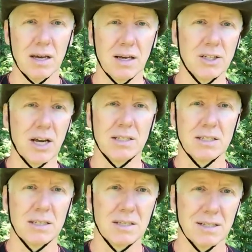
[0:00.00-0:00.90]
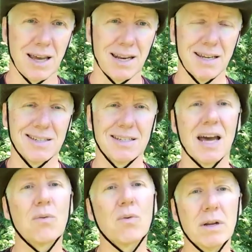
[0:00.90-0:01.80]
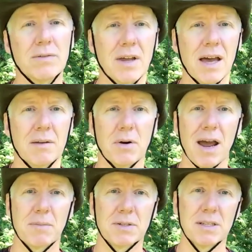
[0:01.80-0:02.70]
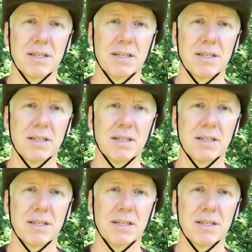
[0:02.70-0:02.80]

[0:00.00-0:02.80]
adjust settings as I would have done perhaps in the